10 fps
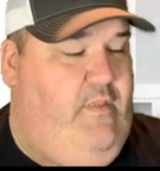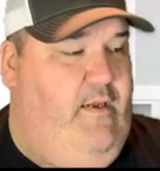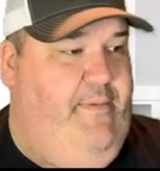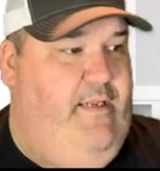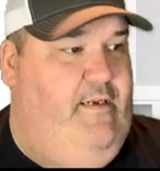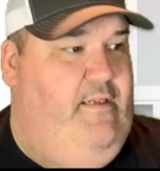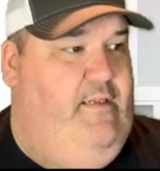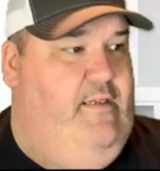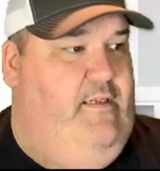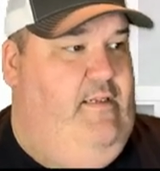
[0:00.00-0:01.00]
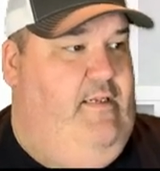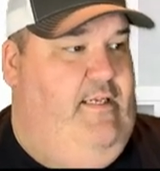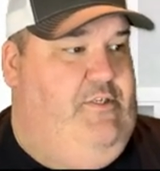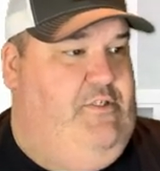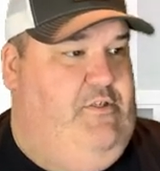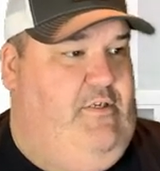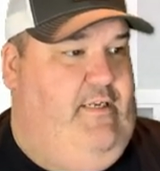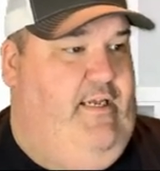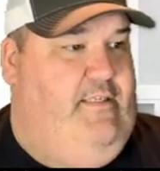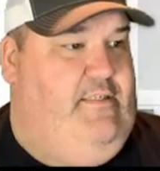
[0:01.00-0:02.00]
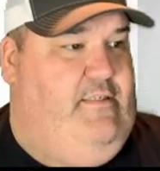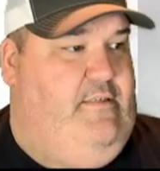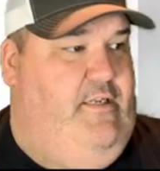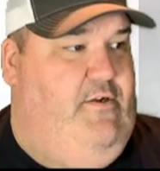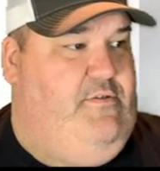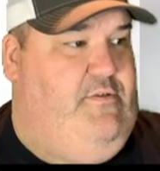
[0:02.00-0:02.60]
I mean, it just looked nice, you know.